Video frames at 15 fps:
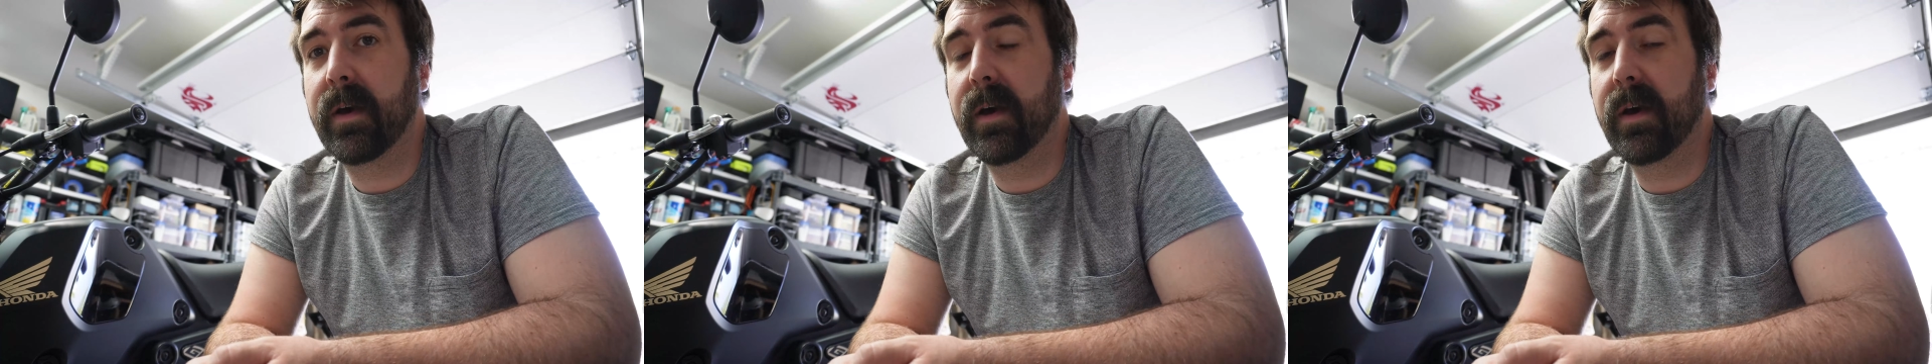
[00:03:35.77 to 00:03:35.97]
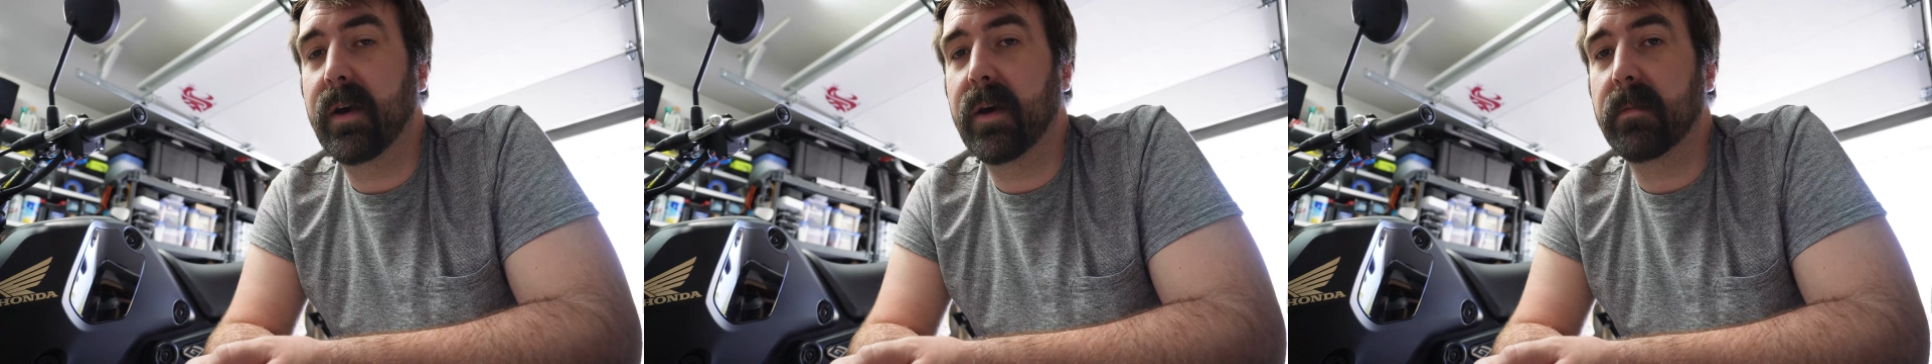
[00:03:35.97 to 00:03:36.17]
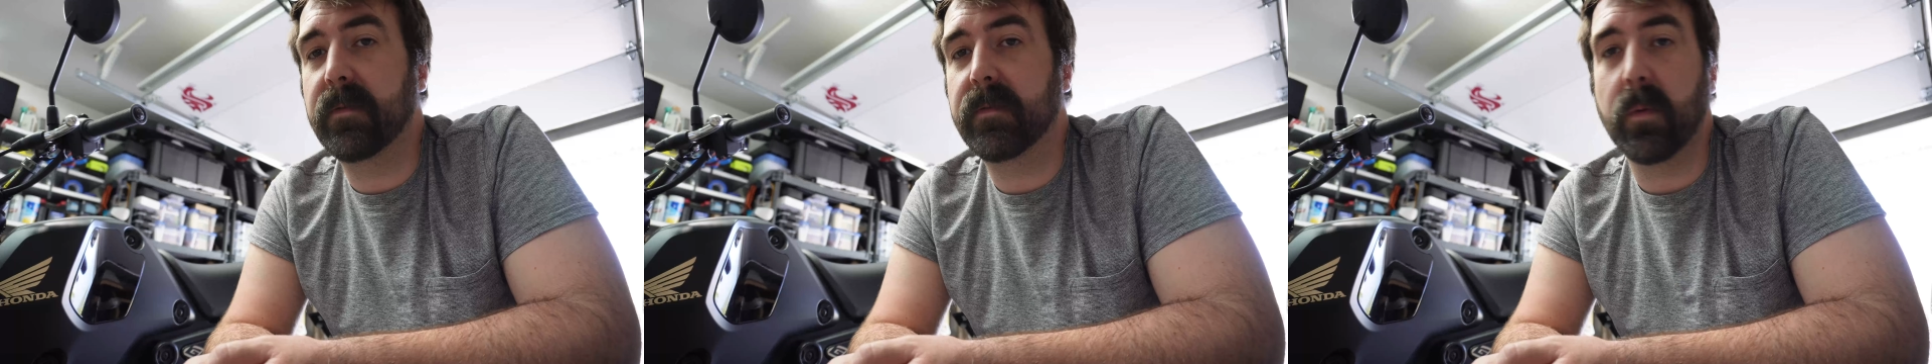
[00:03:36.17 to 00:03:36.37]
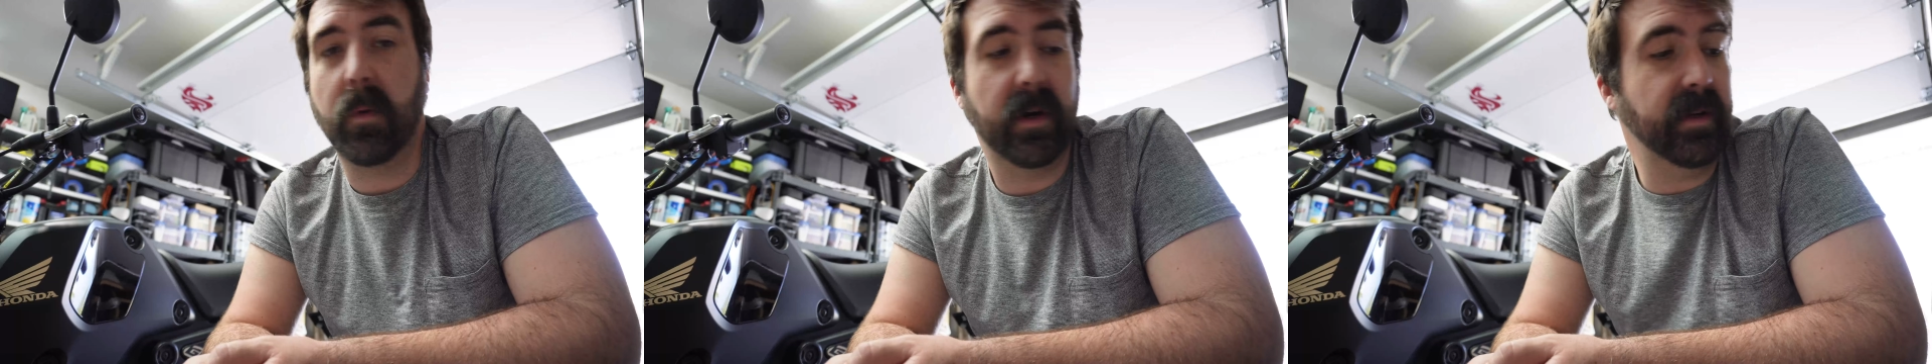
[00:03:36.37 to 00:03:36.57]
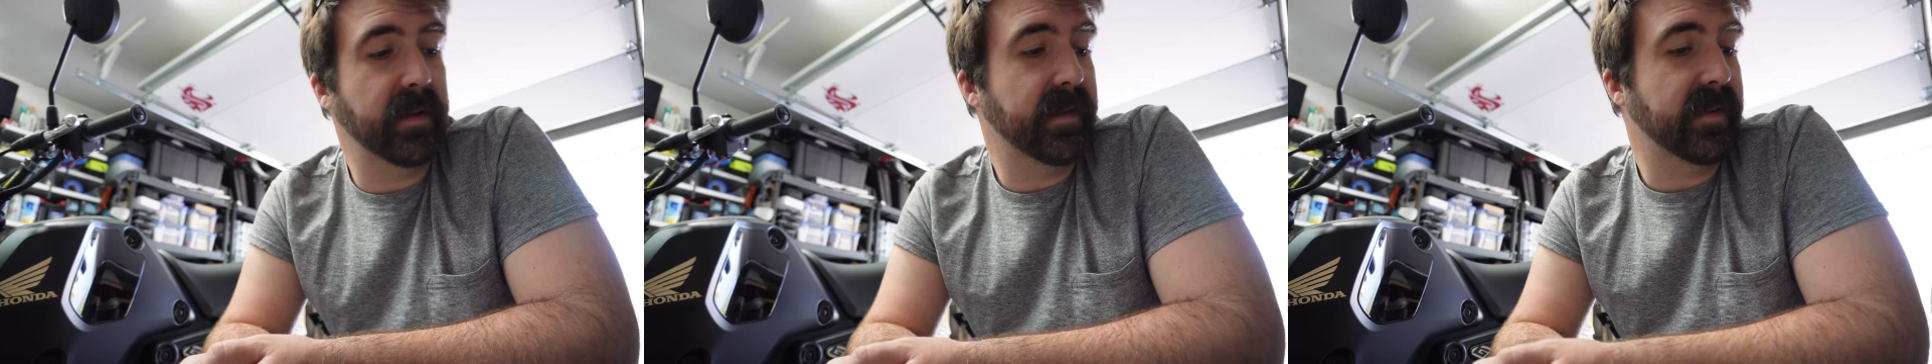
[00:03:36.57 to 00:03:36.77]
If you're
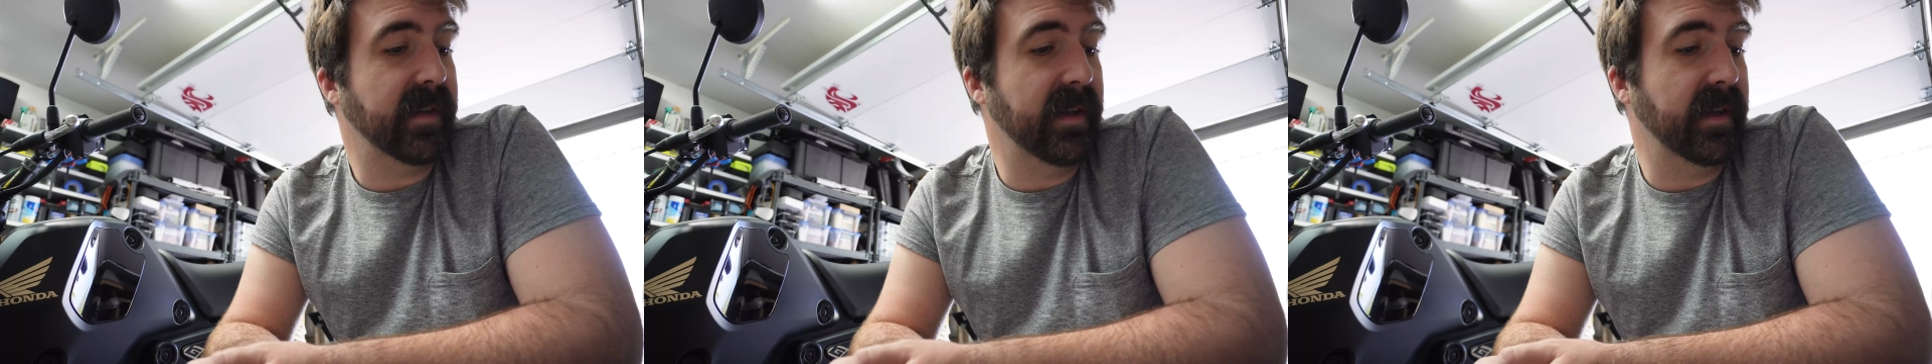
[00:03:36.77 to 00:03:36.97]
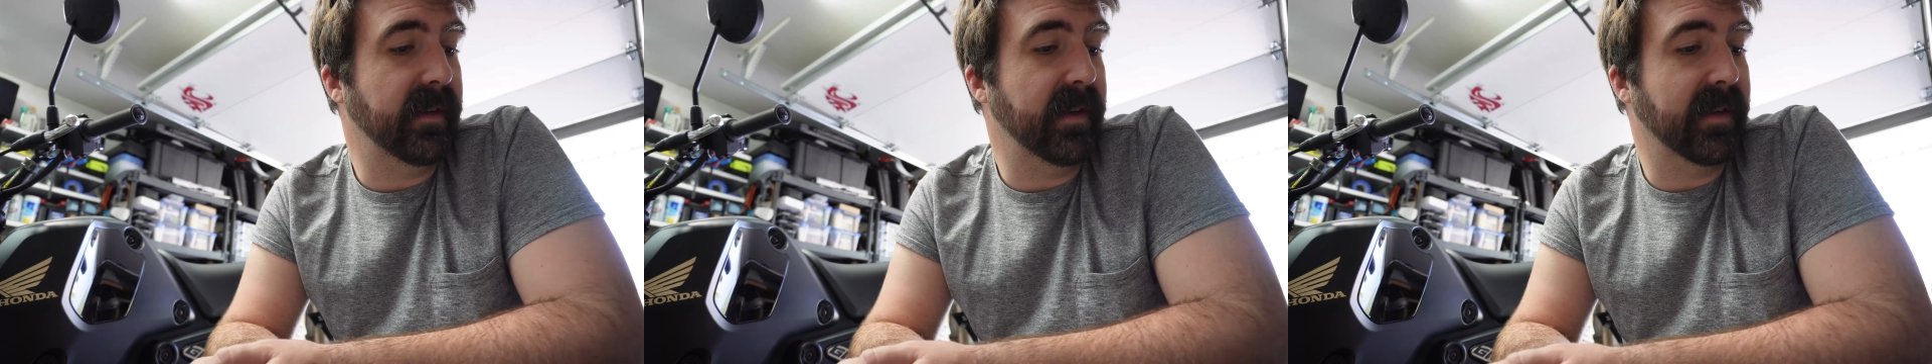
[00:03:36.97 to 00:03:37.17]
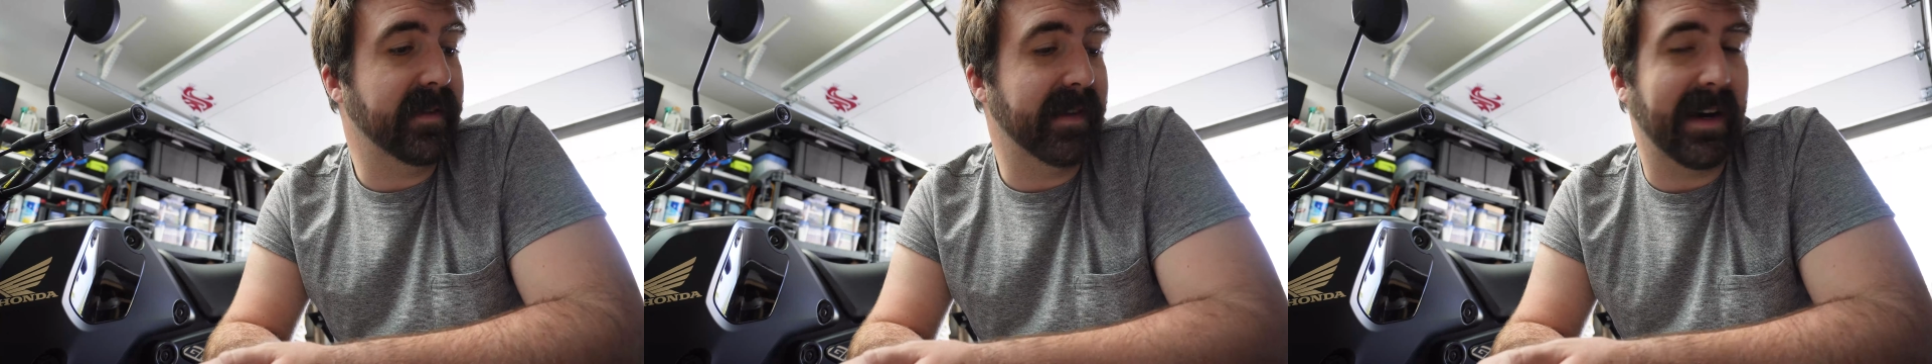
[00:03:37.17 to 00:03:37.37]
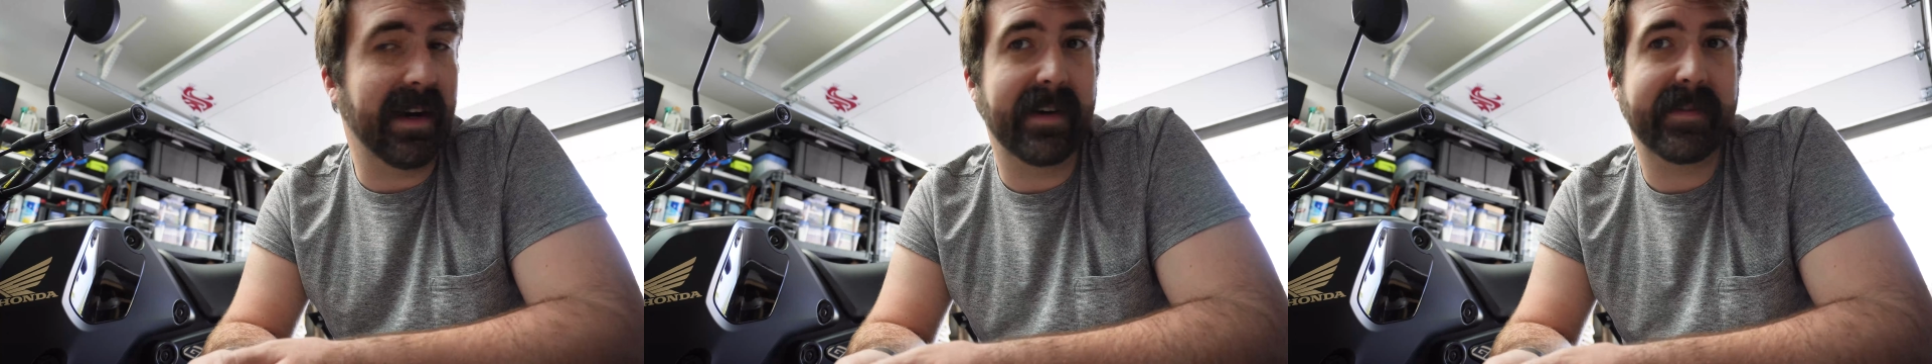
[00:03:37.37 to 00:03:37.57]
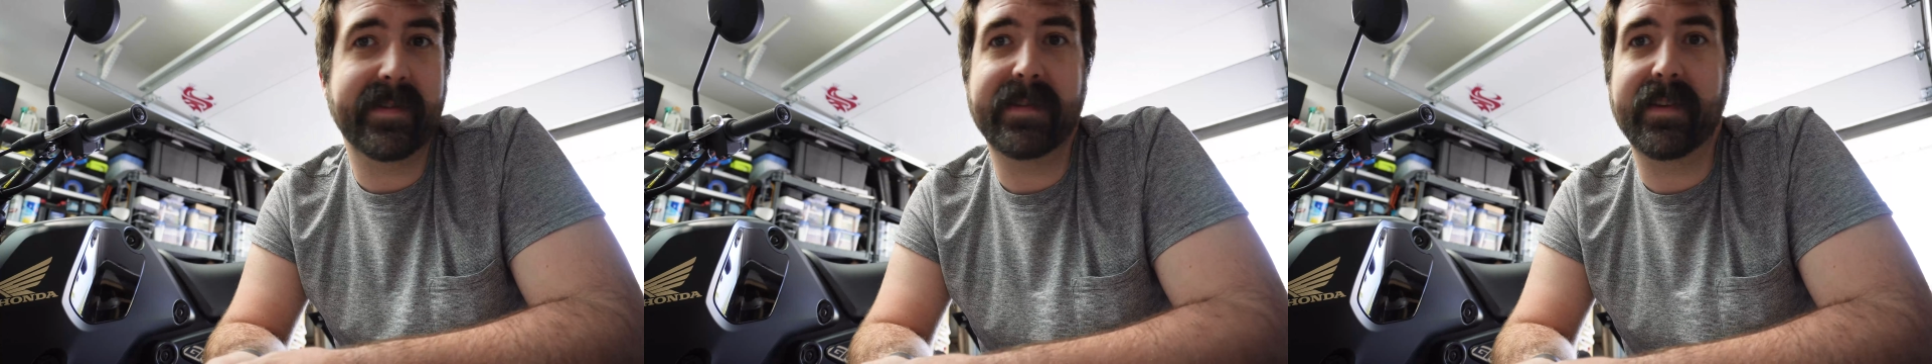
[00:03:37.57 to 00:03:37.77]
wanting to see the
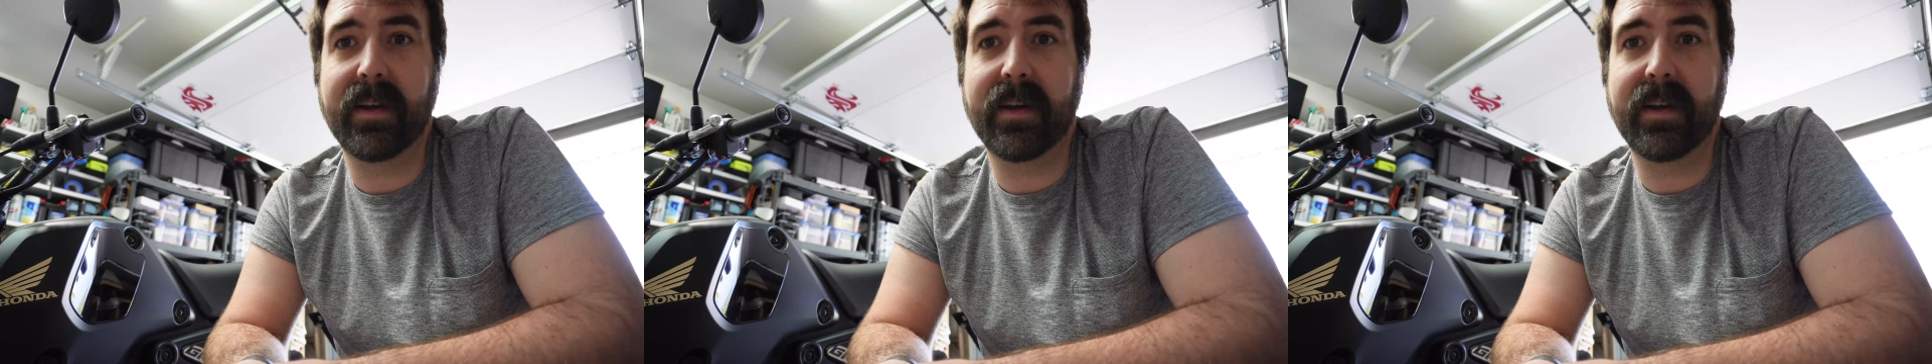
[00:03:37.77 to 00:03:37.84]
exhaust